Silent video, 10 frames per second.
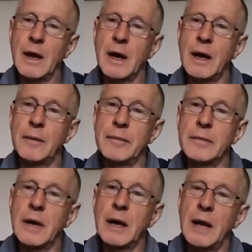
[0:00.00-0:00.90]

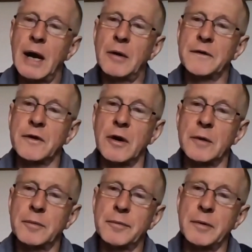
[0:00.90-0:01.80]
How has God
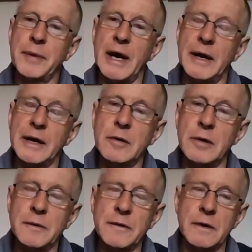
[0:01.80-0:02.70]
prepared it
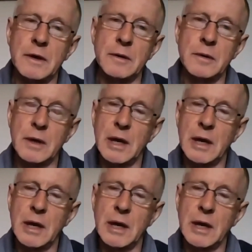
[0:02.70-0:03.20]
for you